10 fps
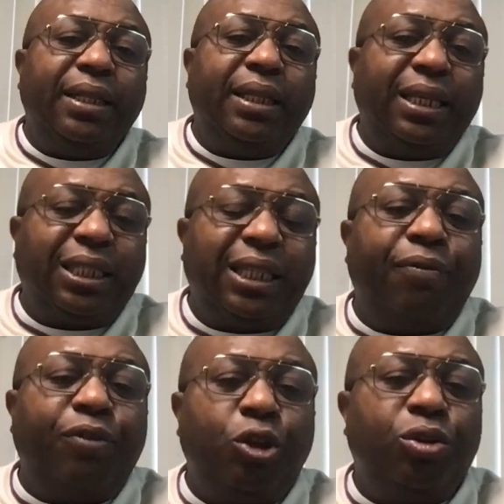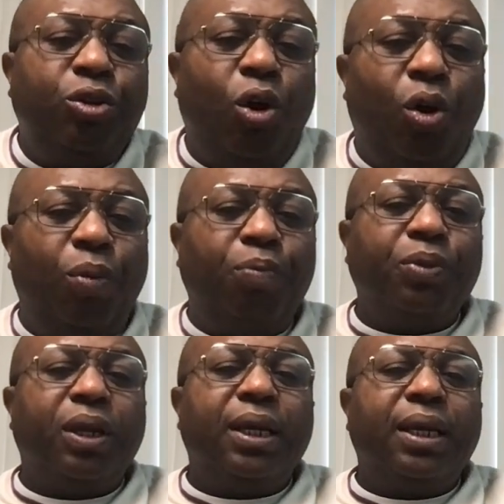staff should know
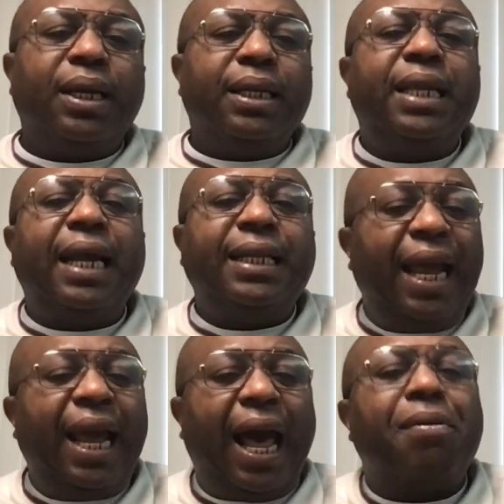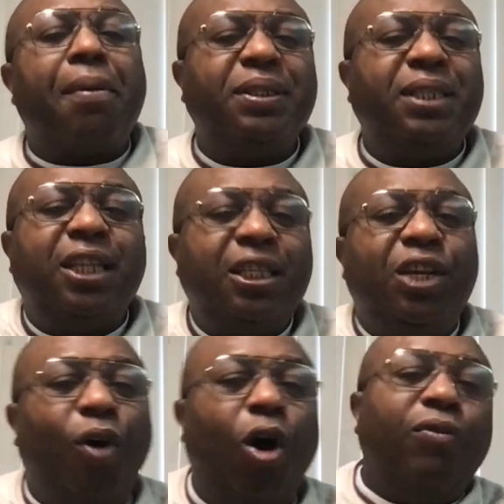that they are representative
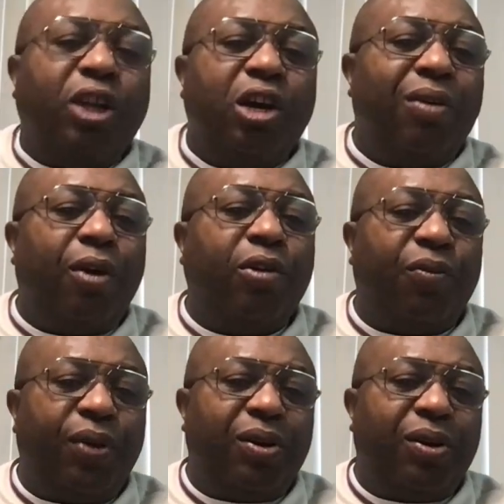of the federal